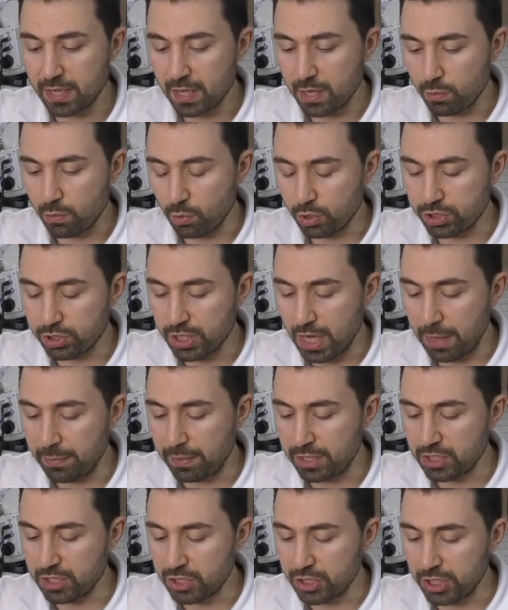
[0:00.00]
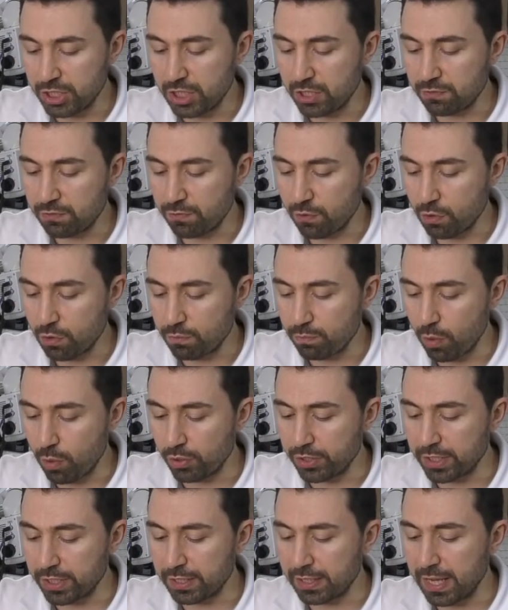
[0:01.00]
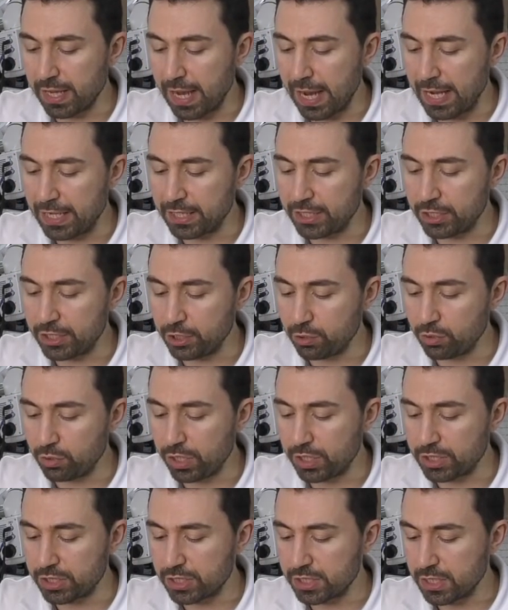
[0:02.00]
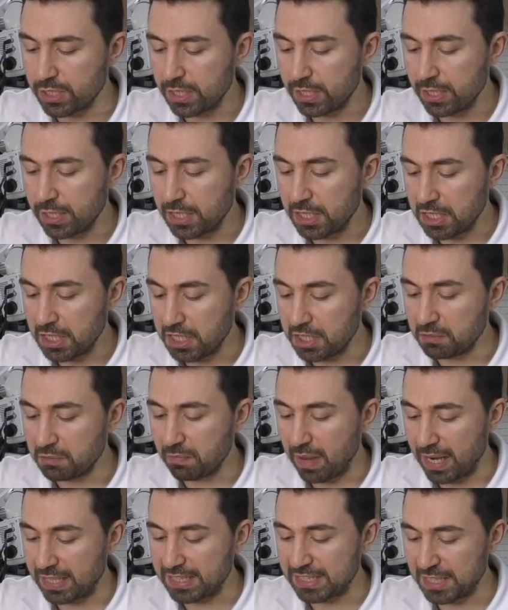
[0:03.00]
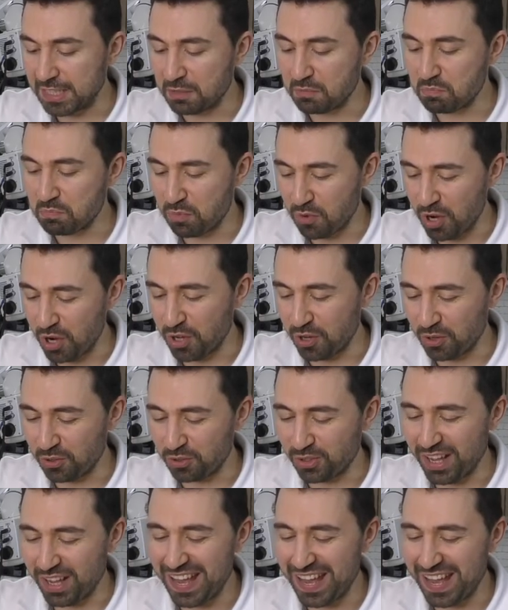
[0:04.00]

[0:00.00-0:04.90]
what time is needed for bonding 8 units in Maxim protocol?